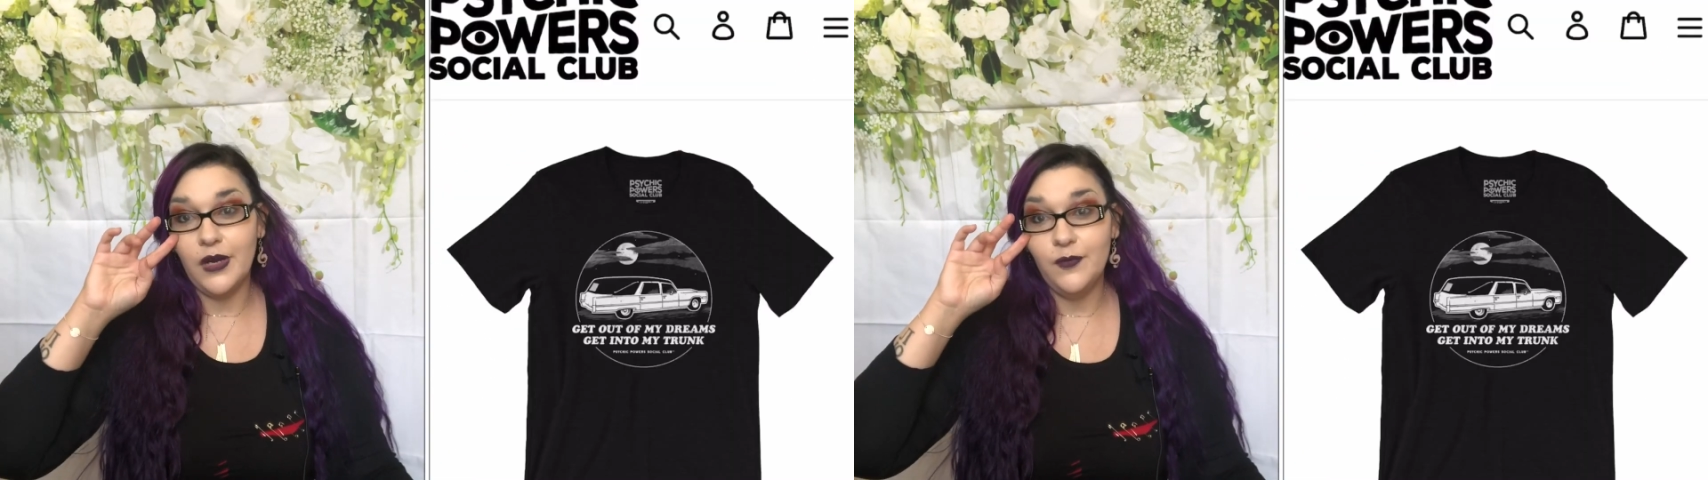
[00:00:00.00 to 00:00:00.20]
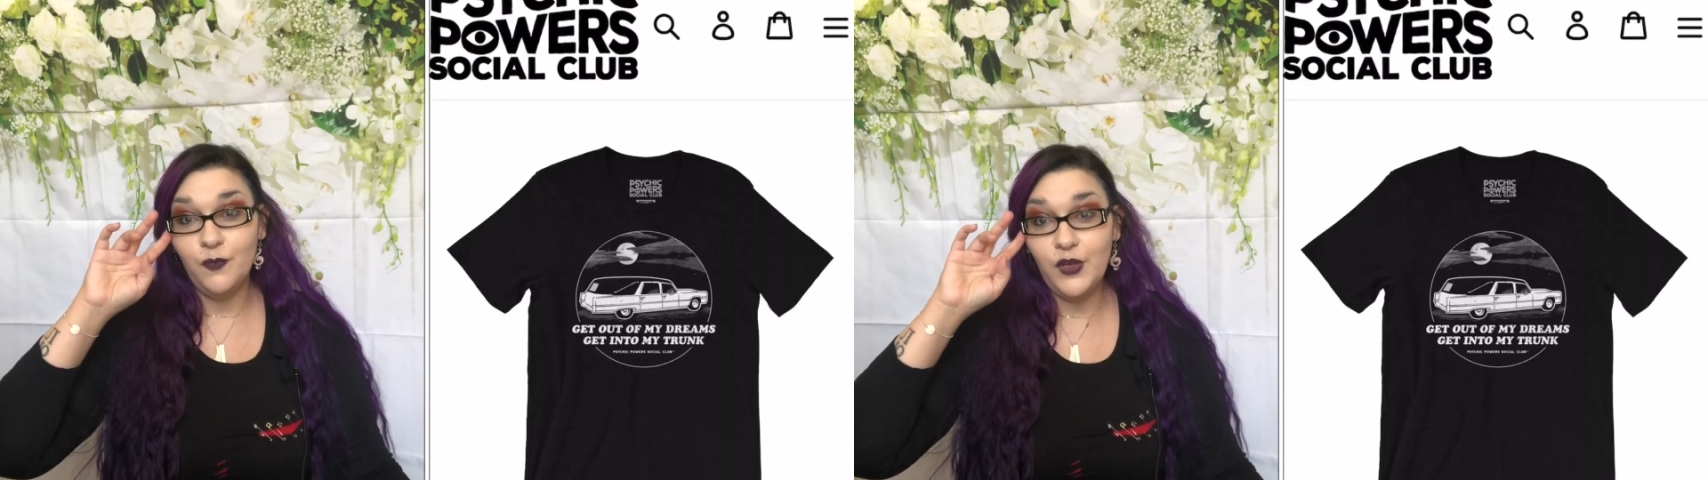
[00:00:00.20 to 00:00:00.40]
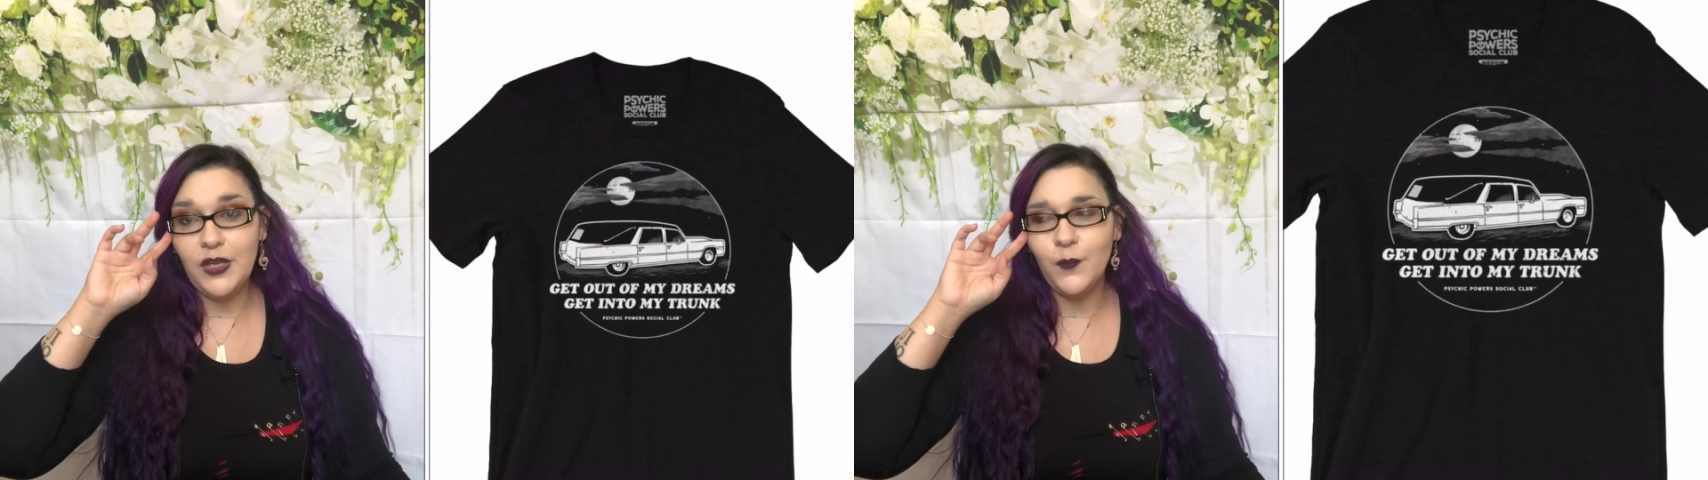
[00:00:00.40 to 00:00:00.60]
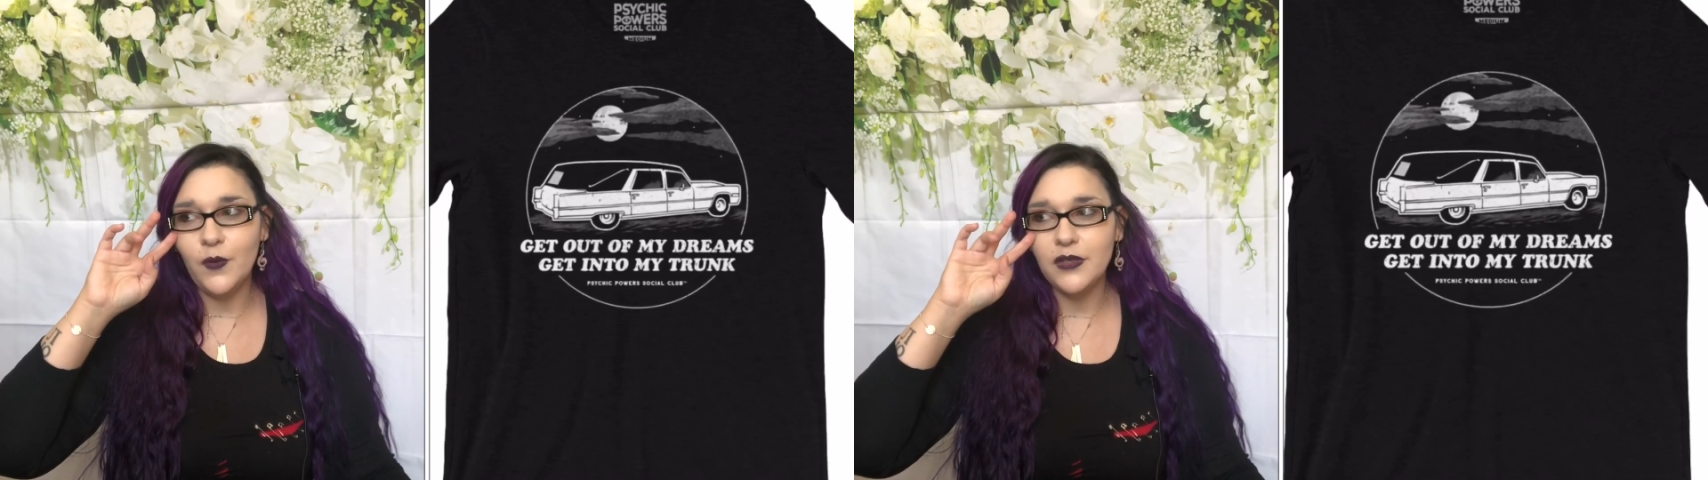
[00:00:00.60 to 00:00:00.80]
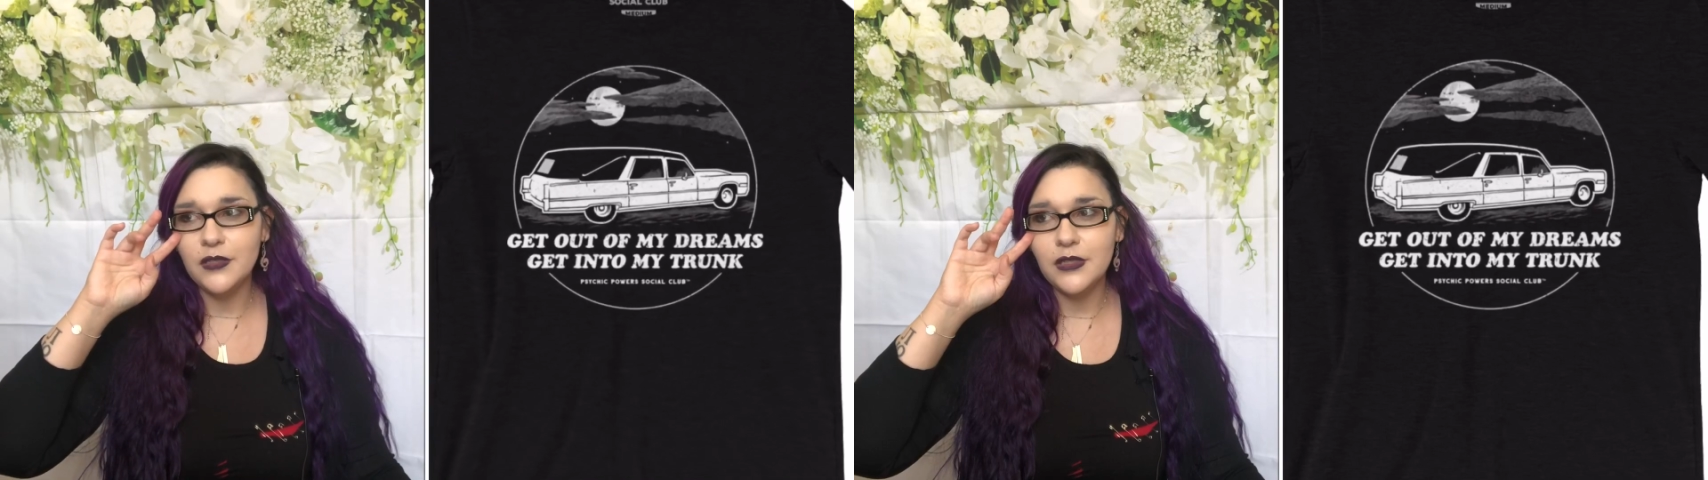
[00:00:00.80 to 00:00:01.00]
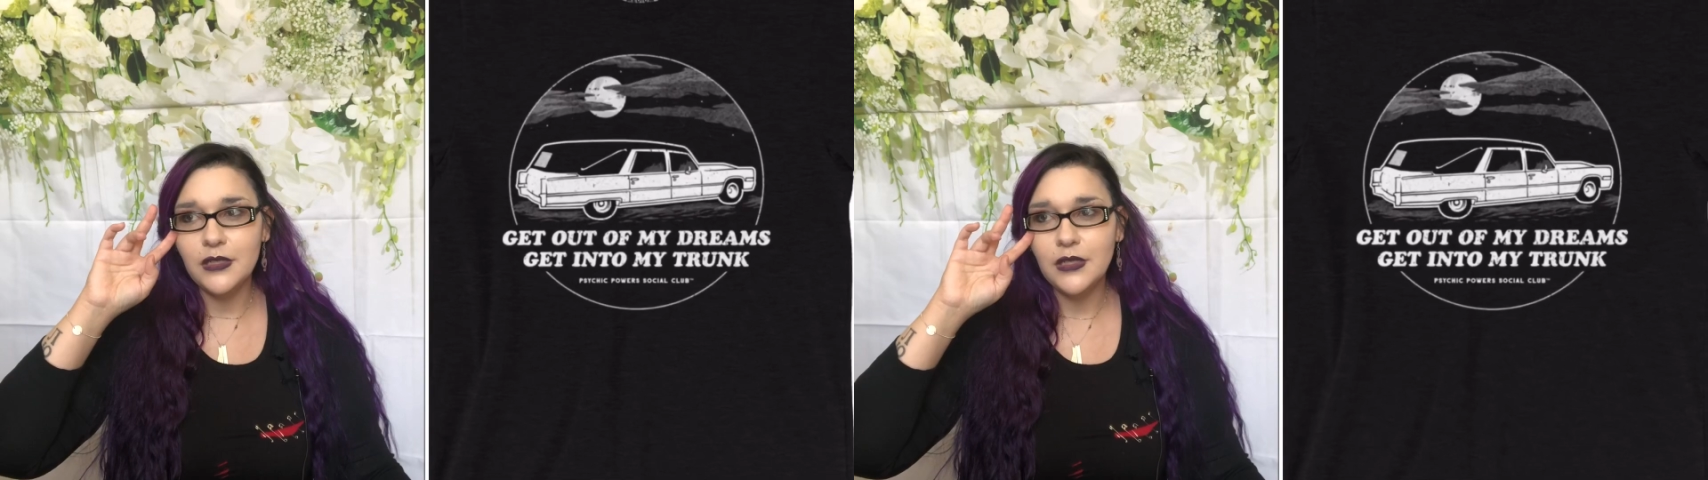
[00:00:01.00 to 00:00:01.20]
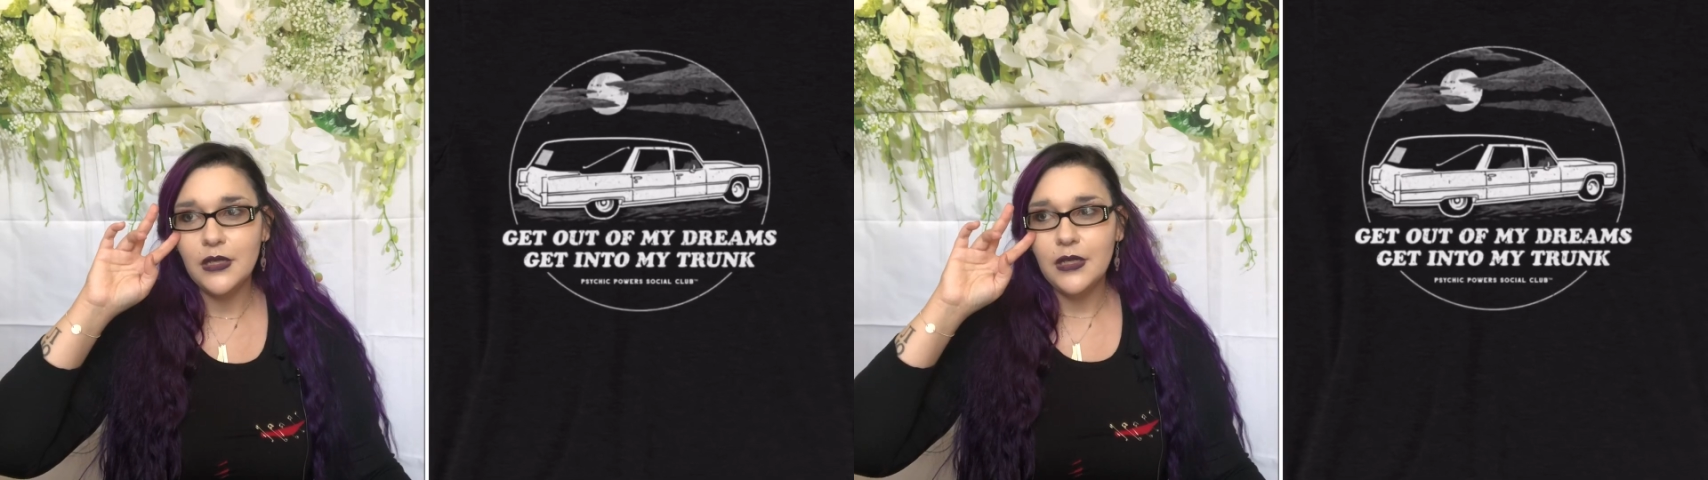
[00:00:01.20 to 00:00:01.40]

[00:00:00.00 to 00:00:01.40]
I really wanted,